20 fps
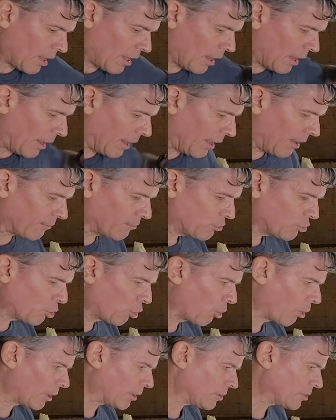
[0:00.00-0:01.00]
I have
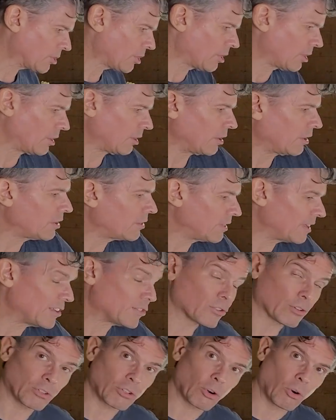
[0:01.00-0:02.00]
torqued.
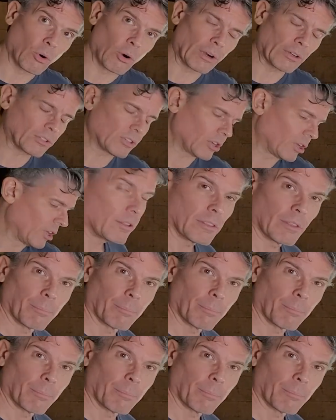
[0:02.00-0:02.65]
These are torqued.